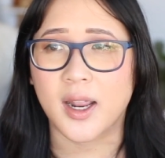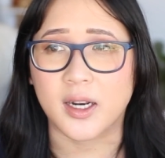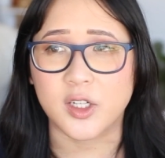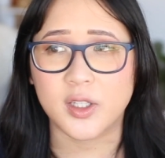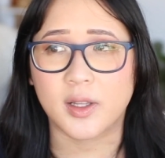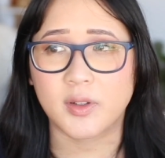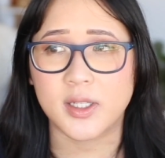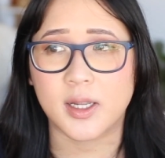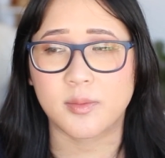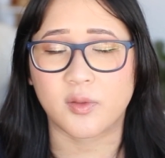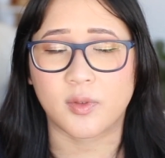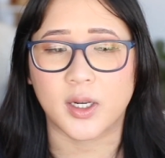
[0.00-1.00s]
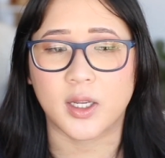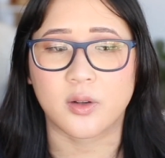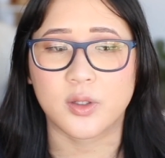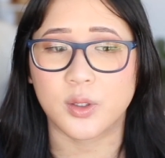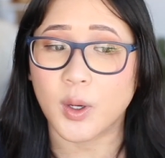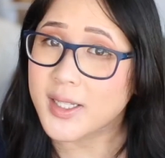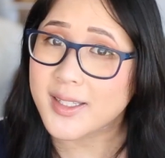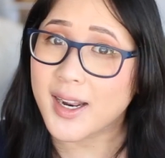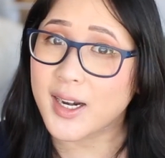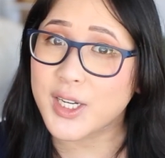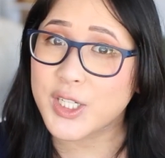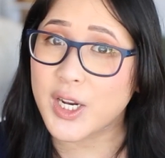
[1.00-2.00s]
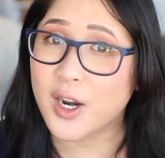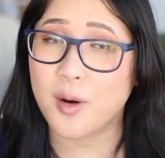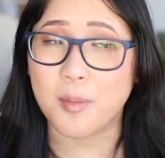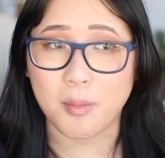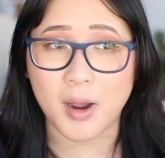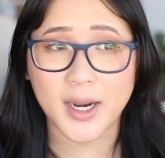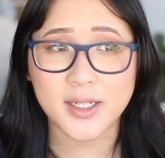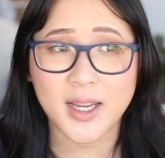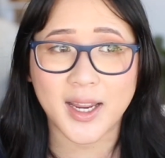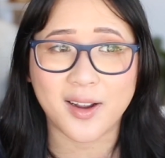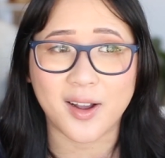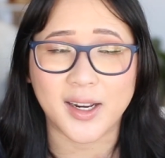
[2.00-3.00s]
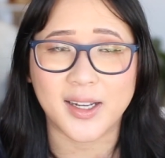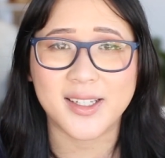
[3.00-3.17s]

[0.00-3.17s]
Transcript: and I just love these types of videos, so I decided to share my take on